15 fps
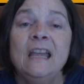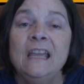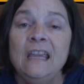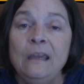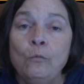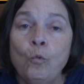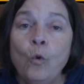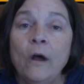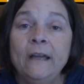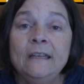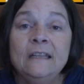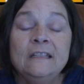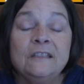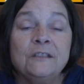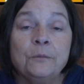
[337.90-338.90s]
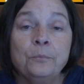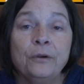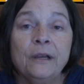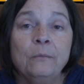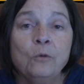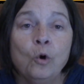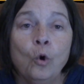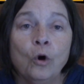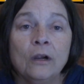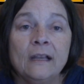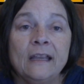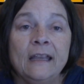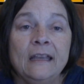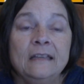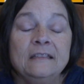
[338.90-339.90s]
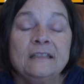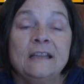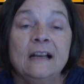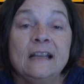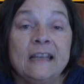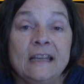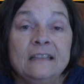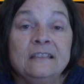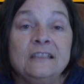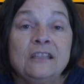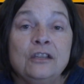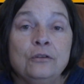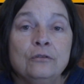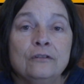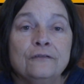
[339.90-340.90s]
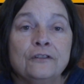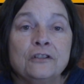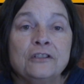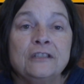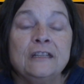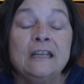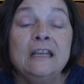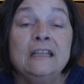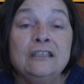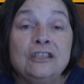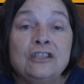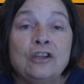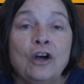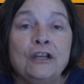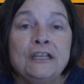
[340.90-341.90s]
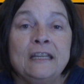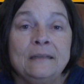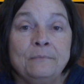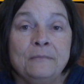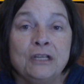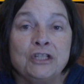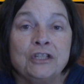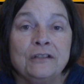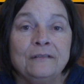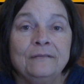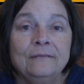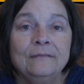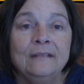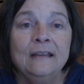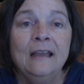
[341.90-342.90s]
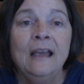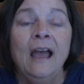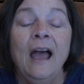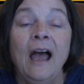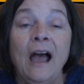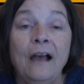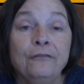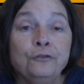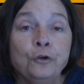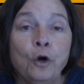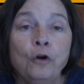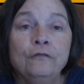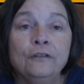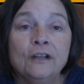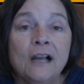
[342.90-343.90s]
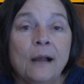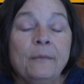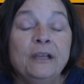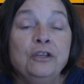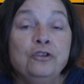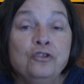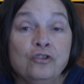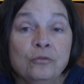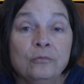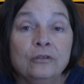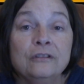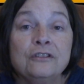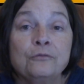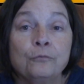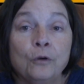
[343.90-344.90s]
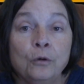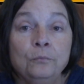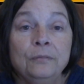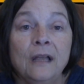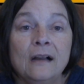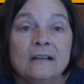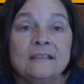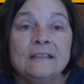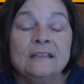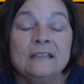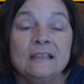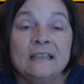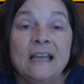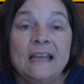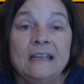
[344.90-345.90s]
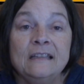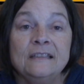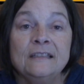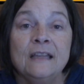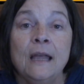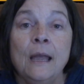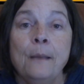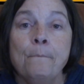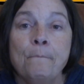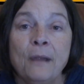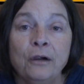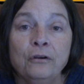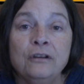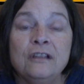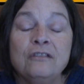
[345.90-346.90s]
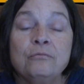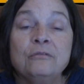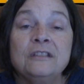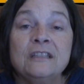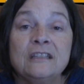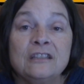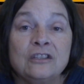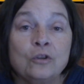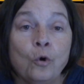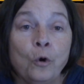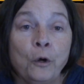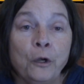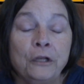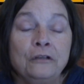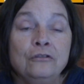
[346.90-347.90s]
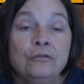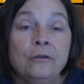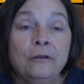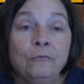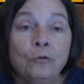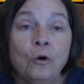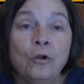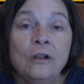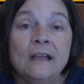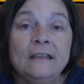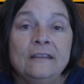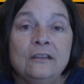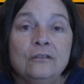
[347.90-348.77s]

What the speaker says: He won his Supreme Court case against the university and sought admission. After overcoming numerous roadblocks and delays, Meredith was escorted to enroll at the